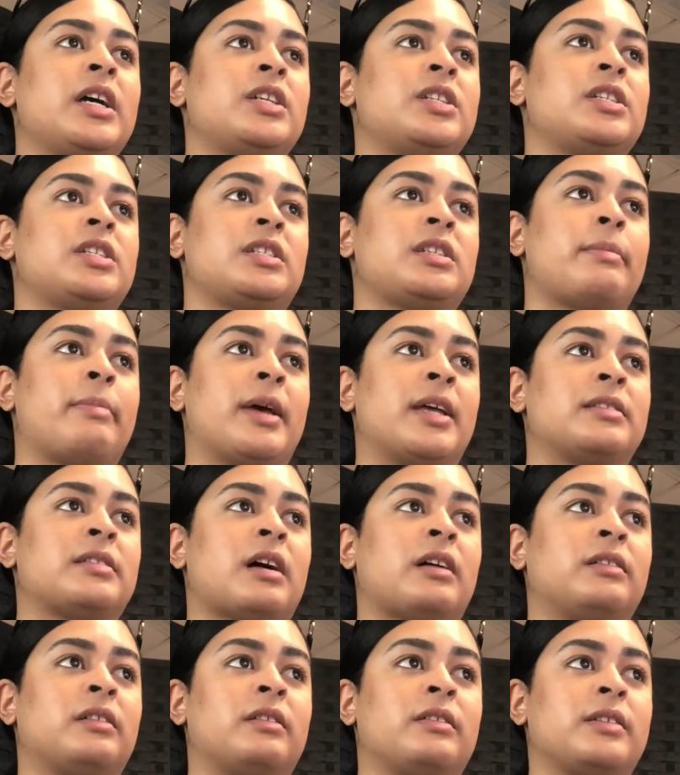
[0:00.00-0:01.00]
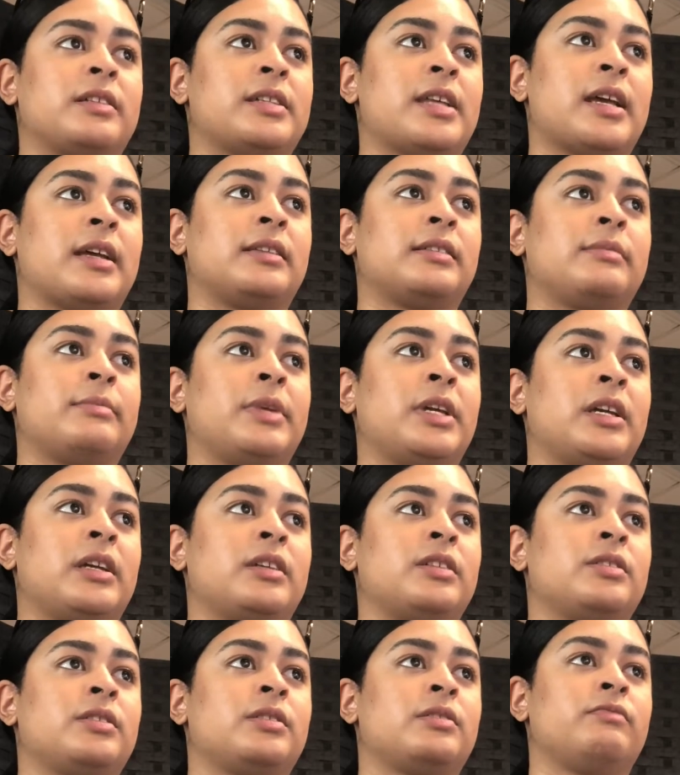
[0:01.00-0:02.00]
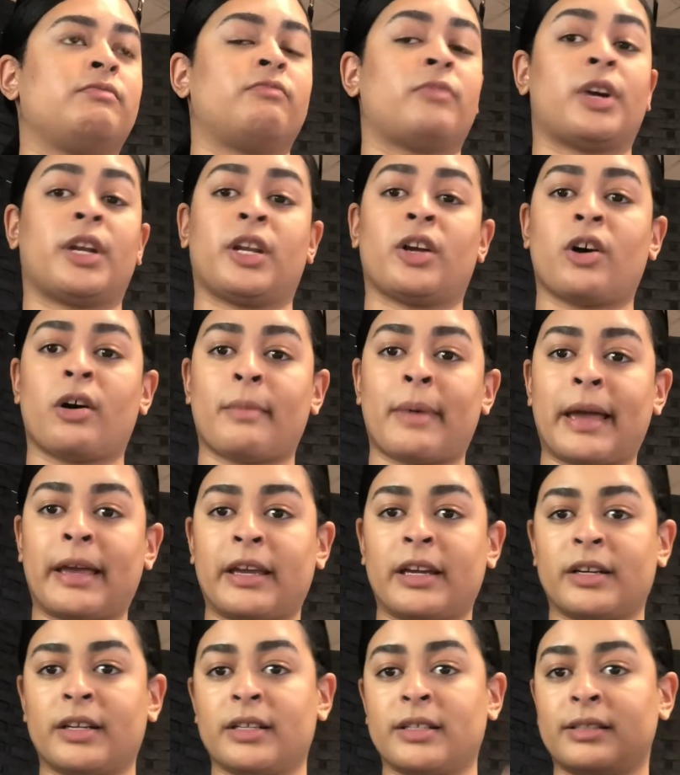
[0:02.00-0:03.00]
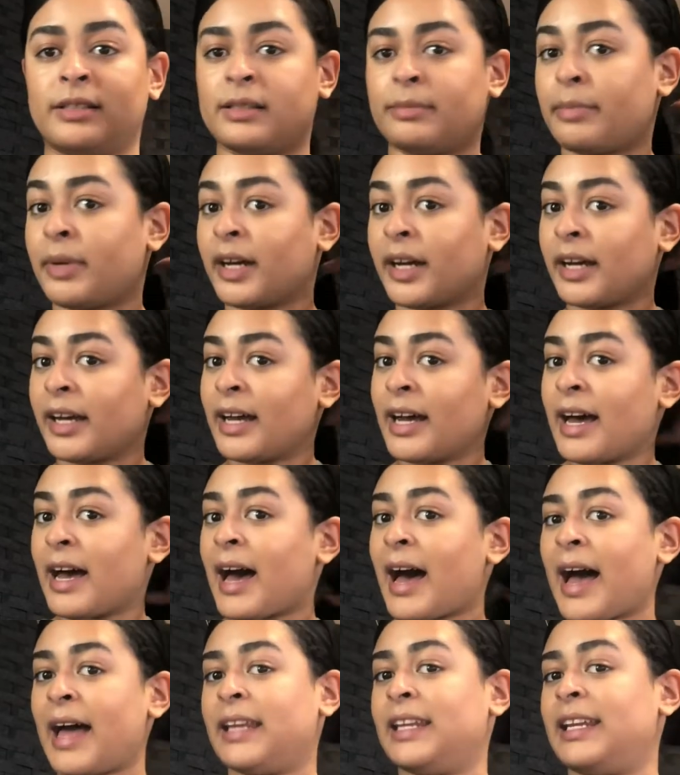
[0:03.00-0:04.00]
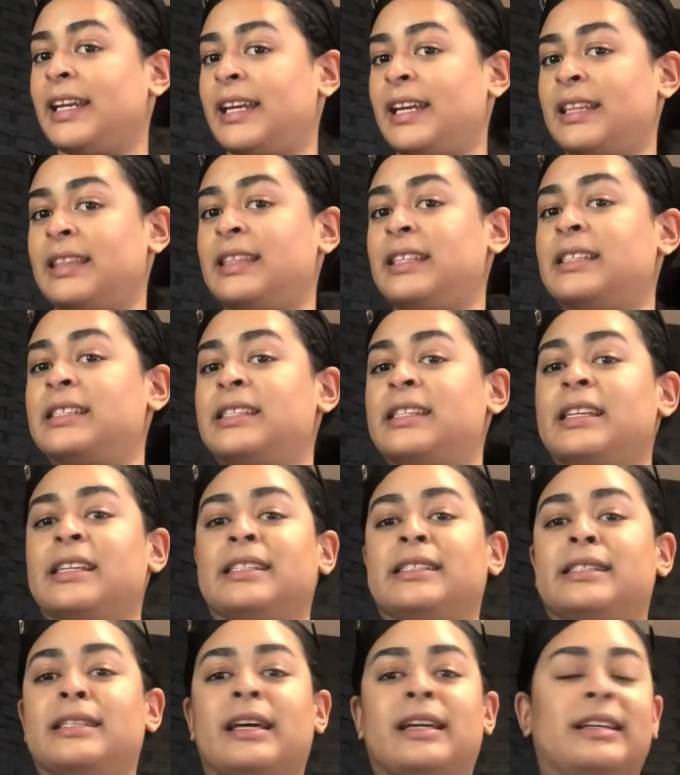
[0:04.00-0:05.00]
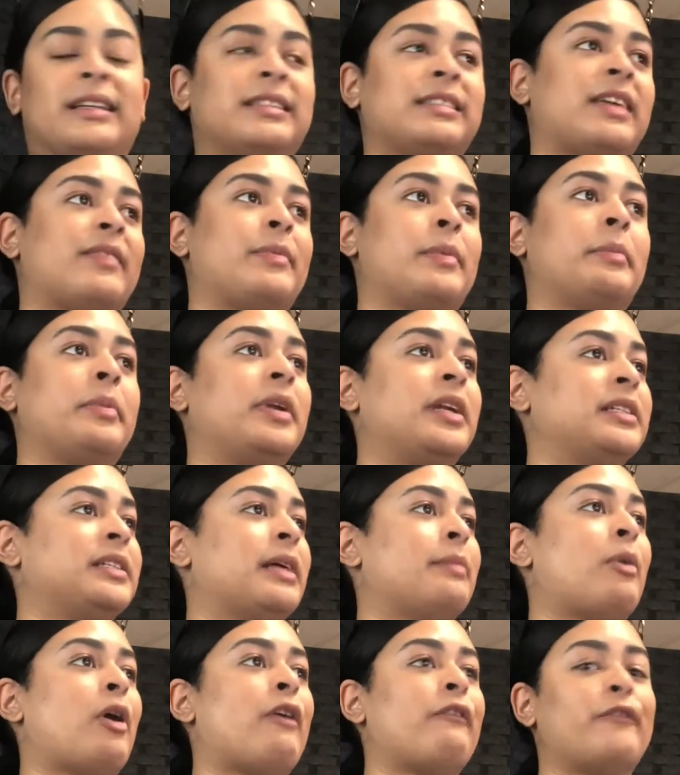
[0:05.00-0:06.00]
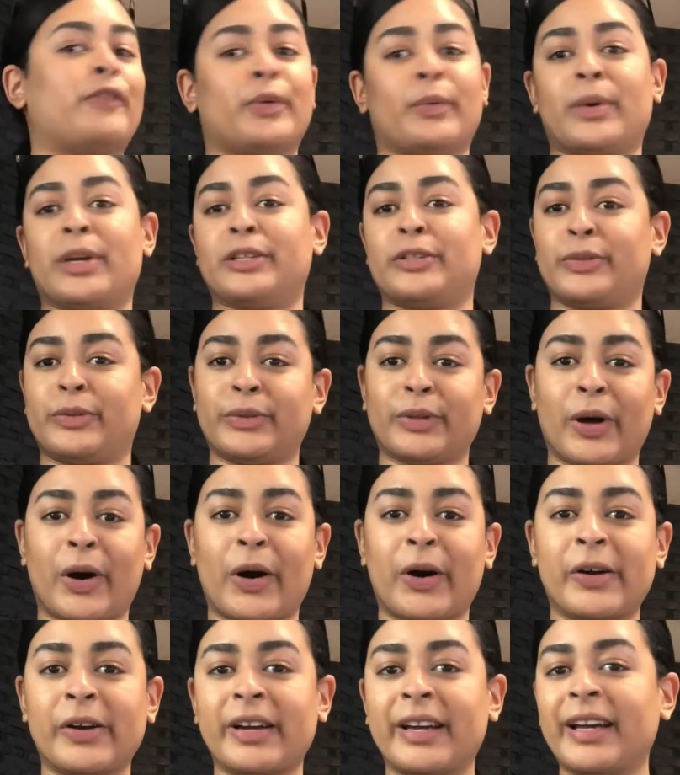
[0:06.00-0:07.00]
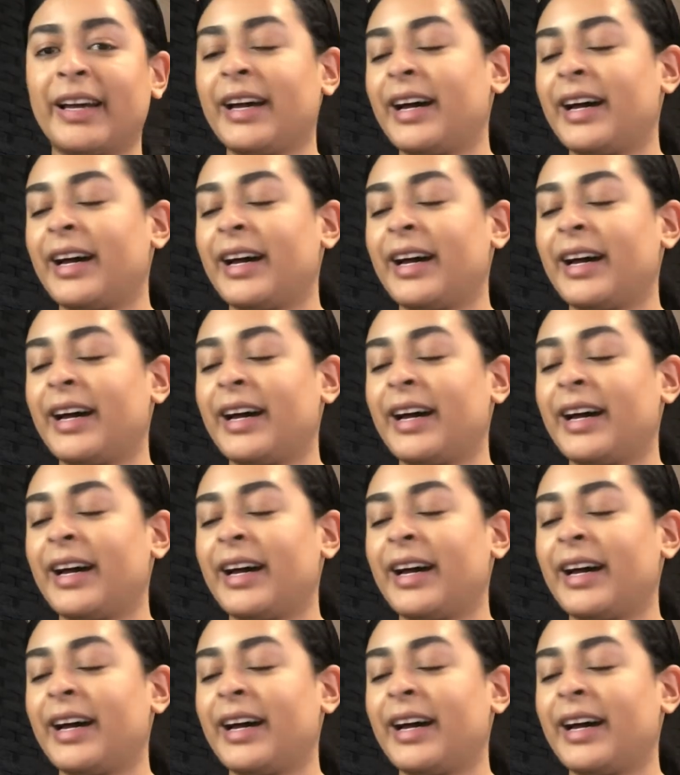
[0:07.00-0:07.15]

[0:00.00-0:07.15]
Just depends how long it takes me. I'm running all my errands, but I need to get these things done because I've been putting them off for way too long.